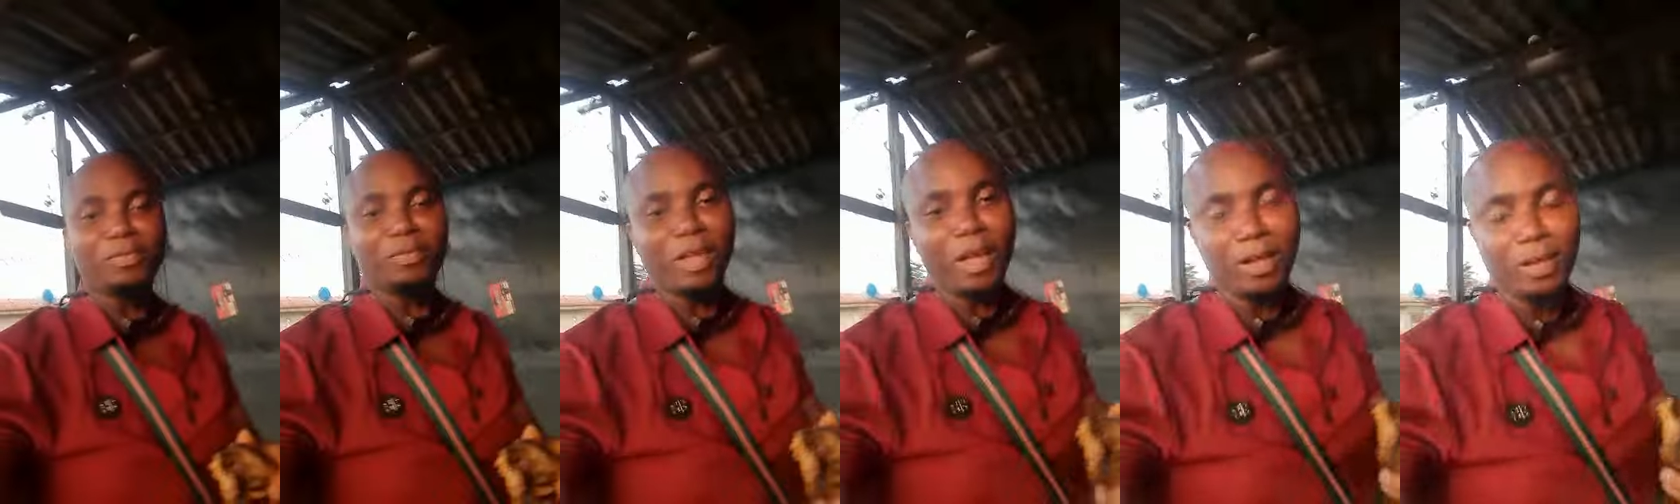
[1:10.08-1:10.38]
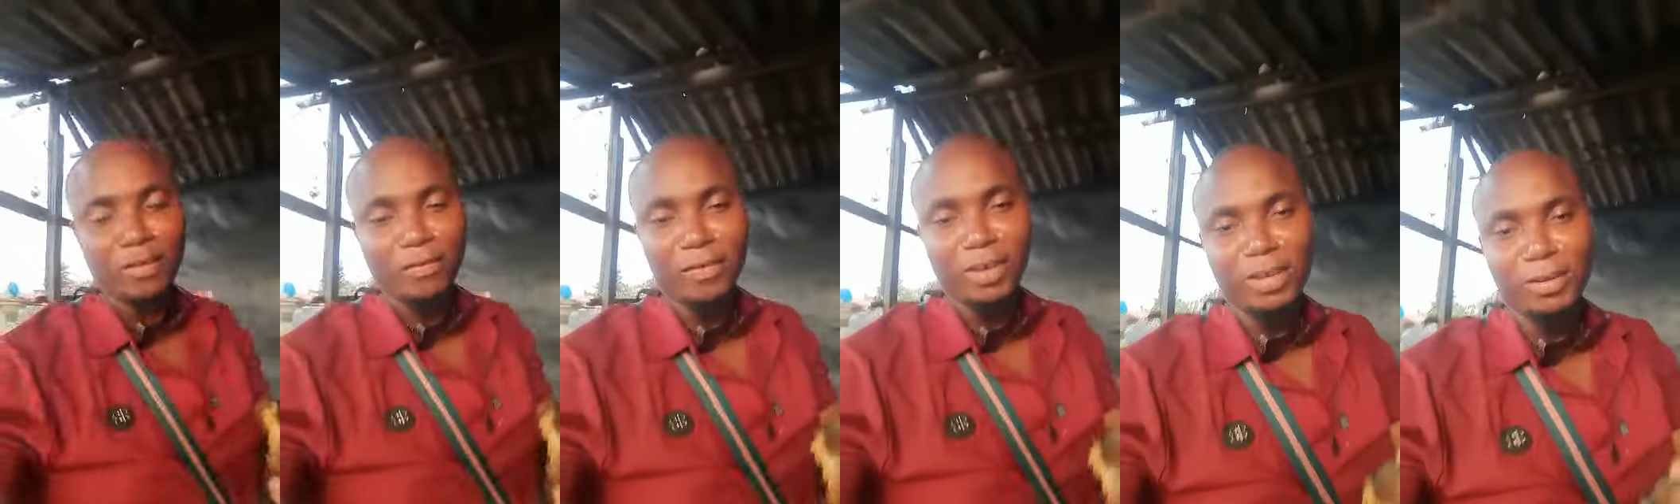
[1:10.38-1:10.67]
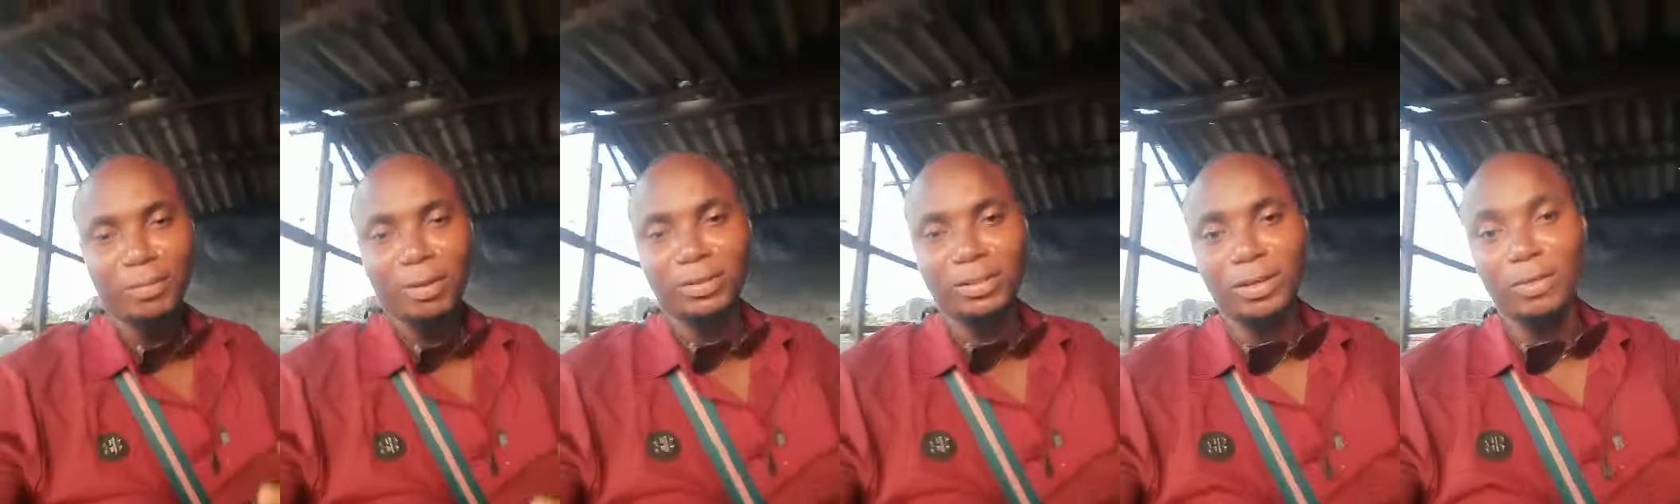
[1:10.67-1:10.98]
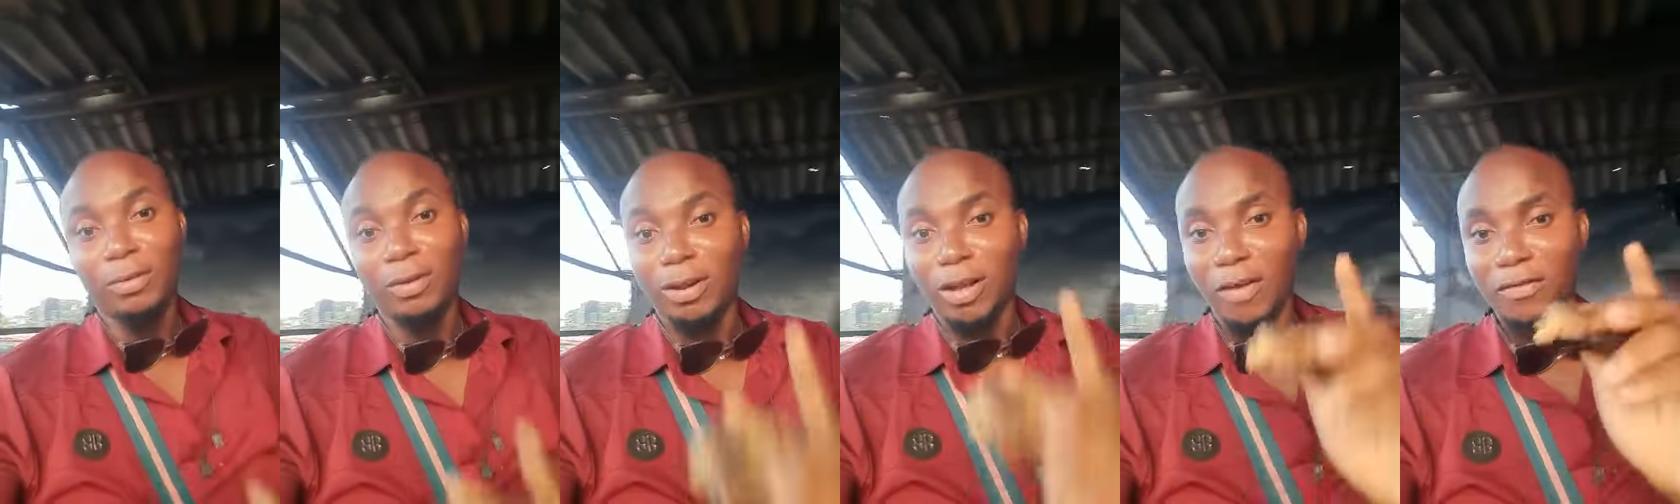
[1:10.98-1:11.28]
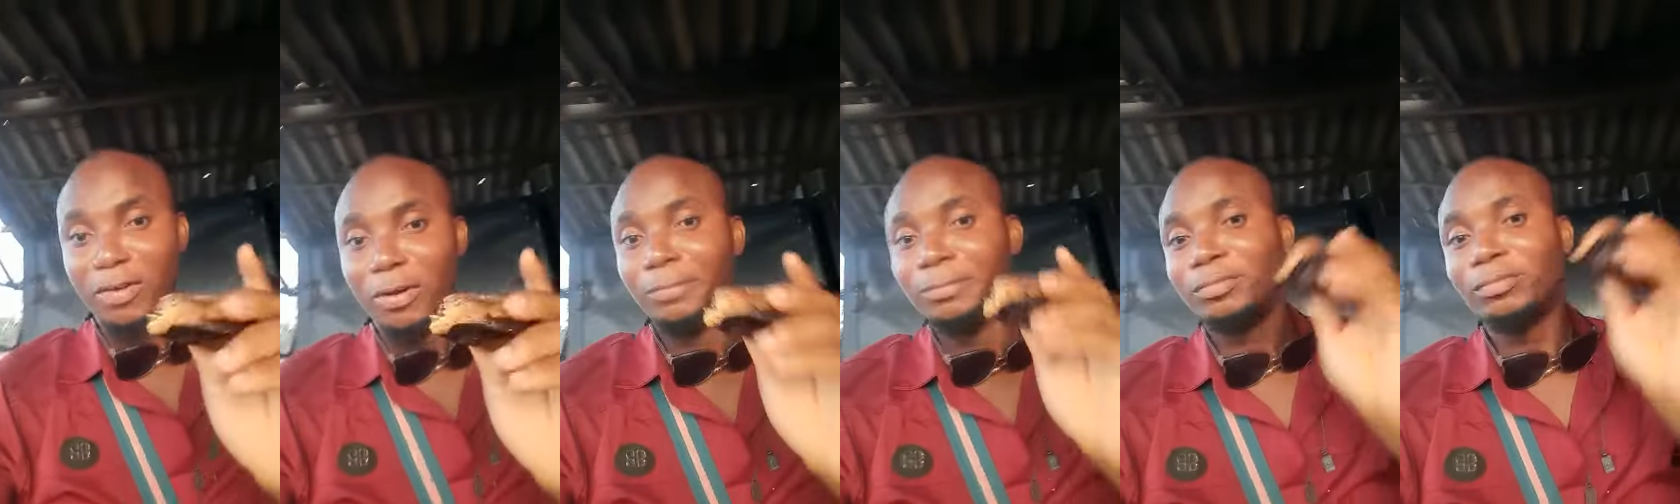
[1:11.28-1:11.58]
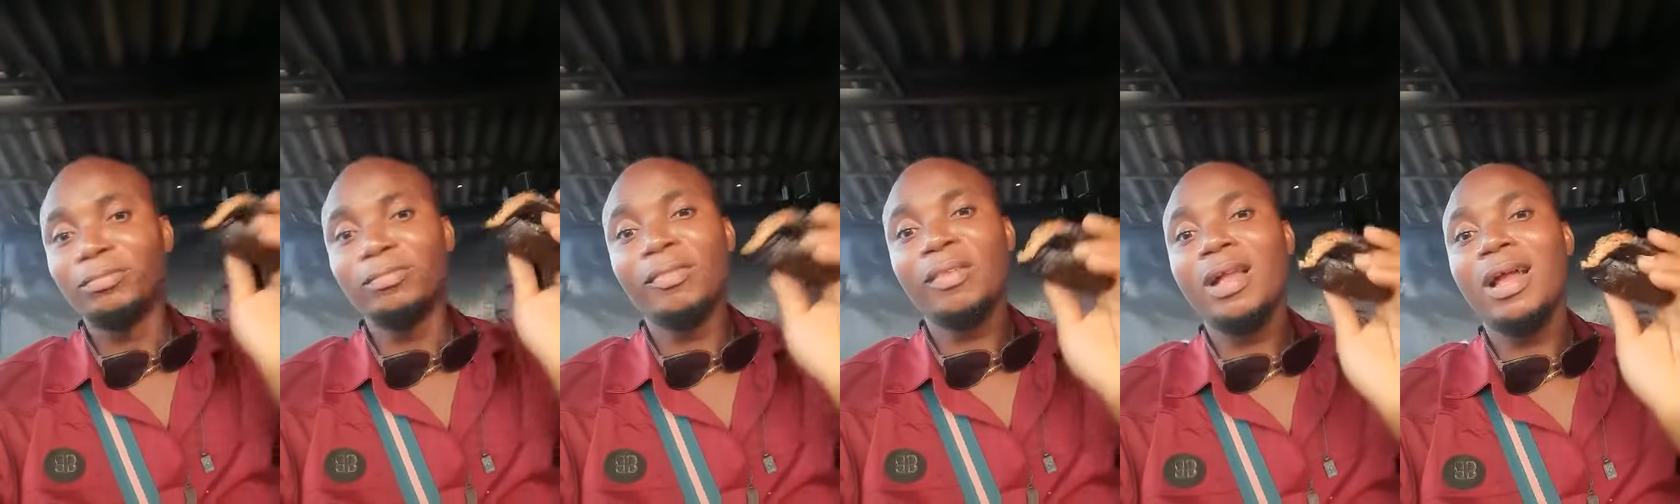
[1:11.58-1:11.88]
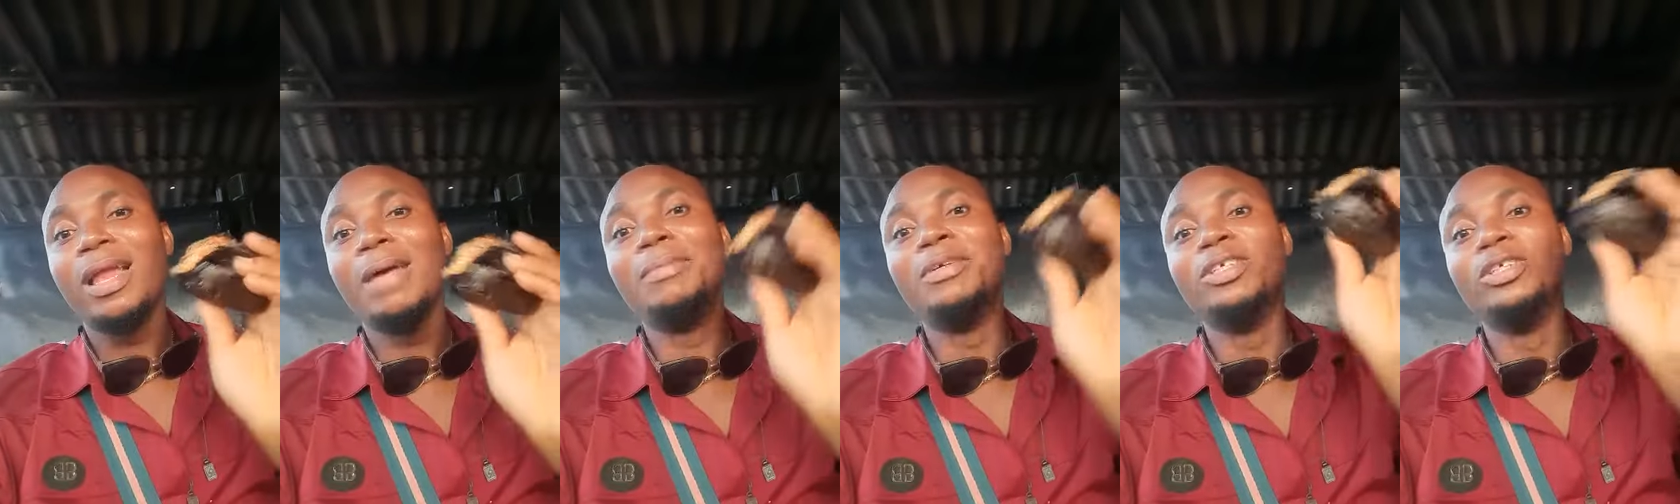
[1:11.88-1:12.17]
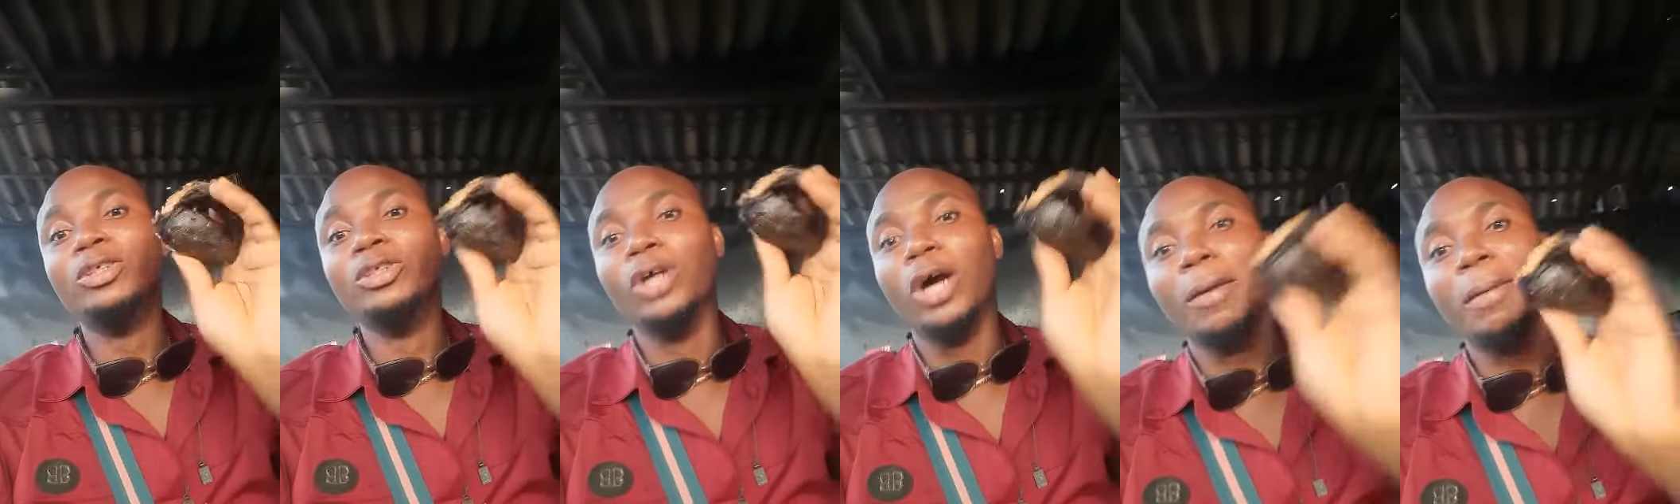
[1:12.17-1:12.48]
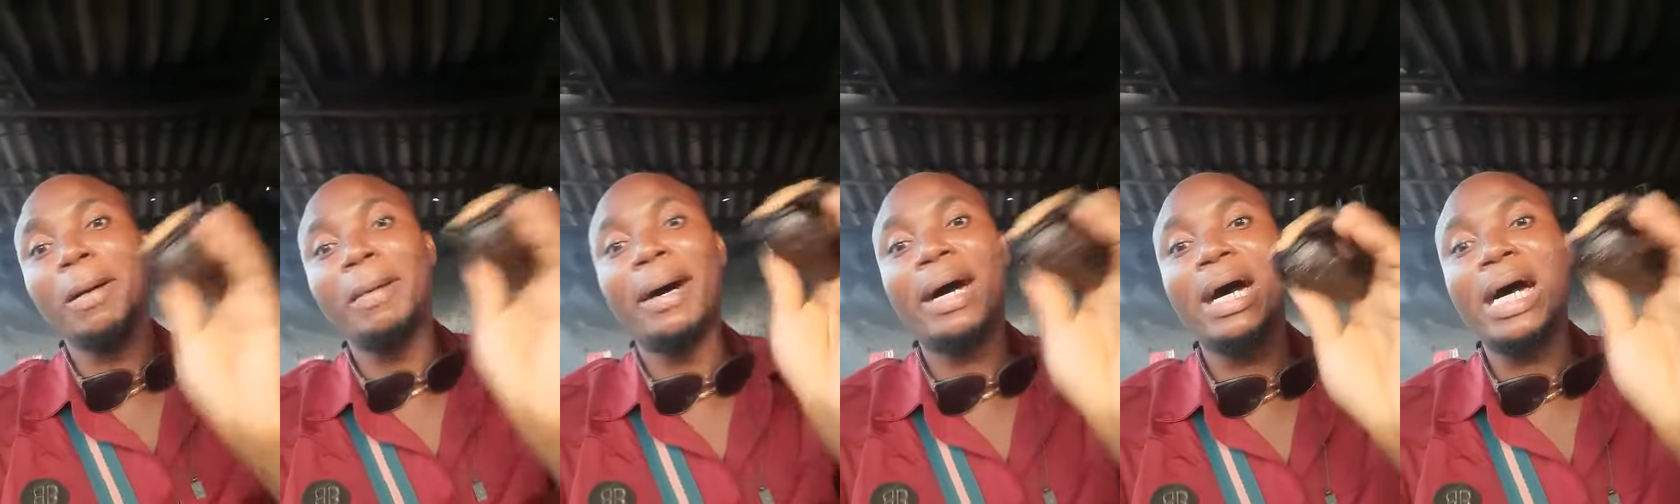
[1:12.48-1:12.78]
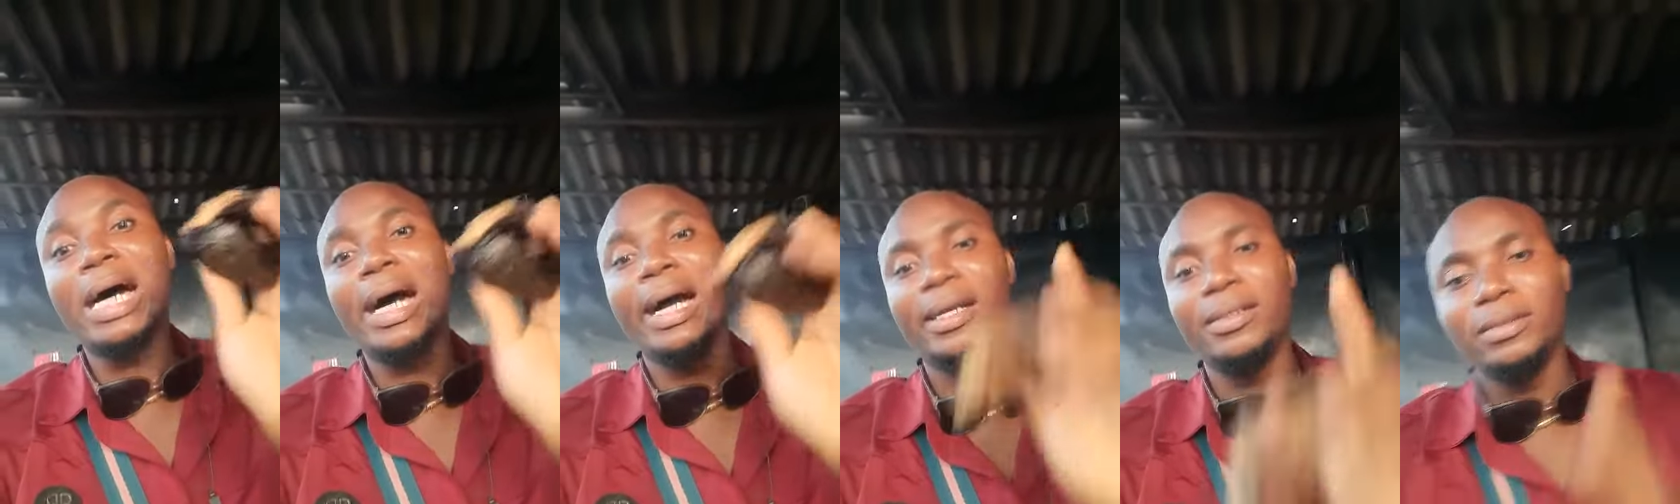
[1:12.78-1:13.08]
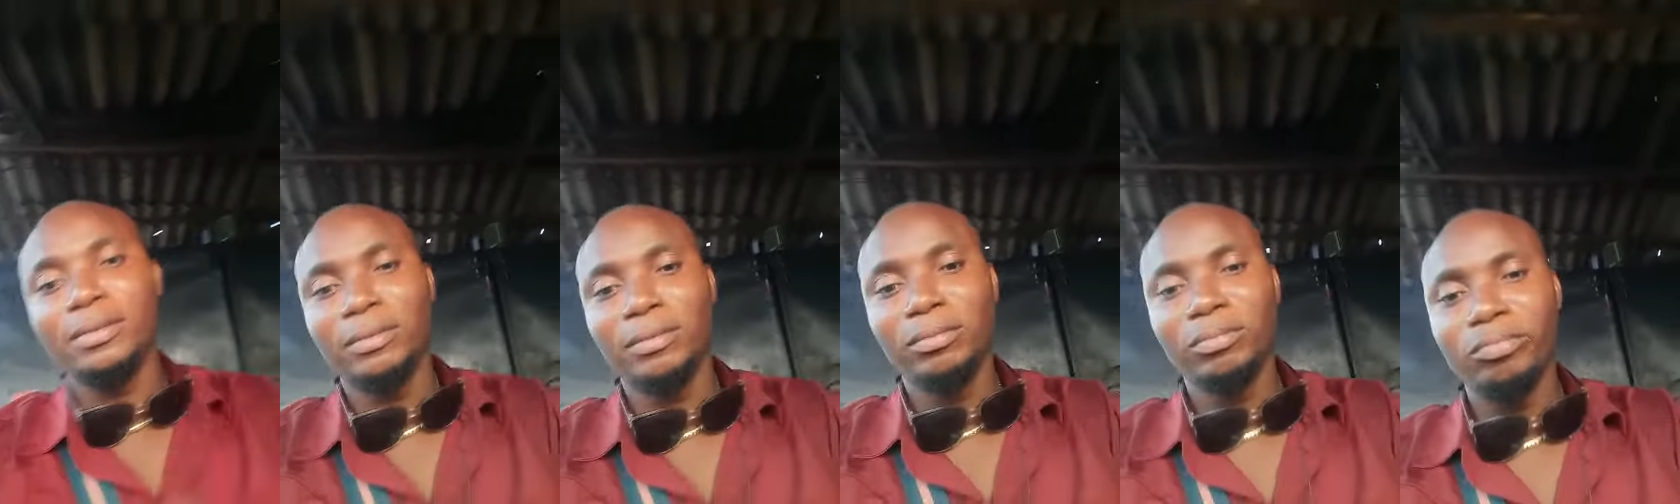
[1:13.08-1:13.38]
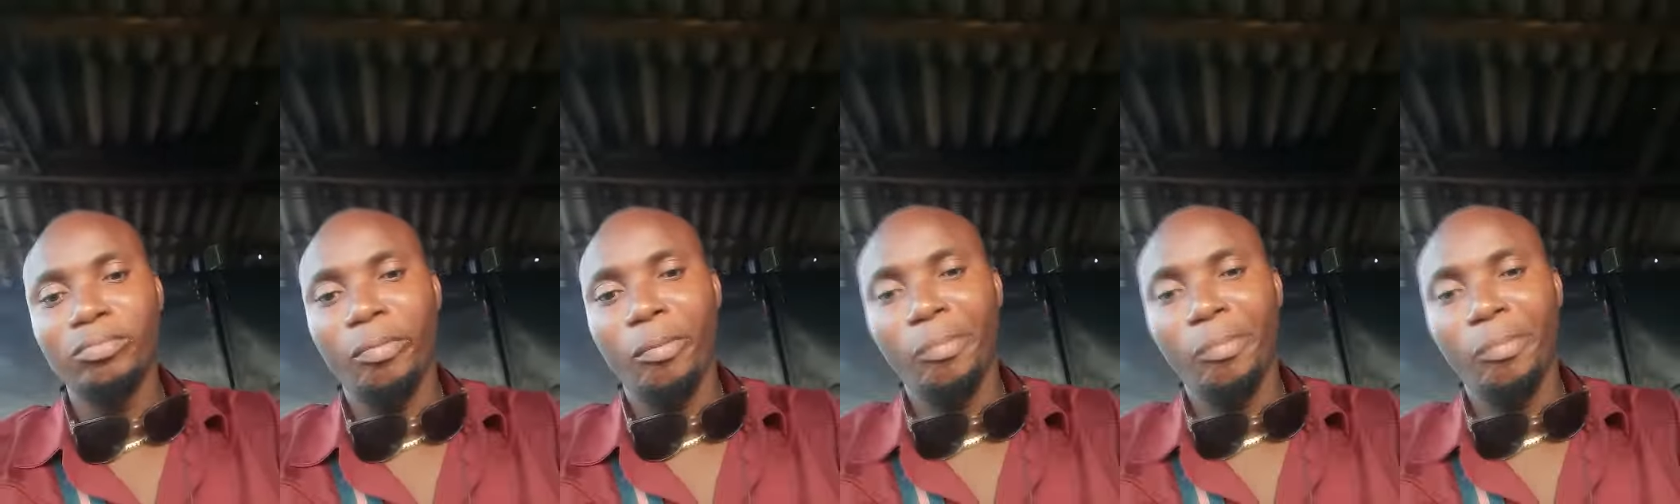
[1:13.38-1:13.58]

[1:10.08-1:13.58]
thank you very much. And we love you. Let me enjoy. Bye bye.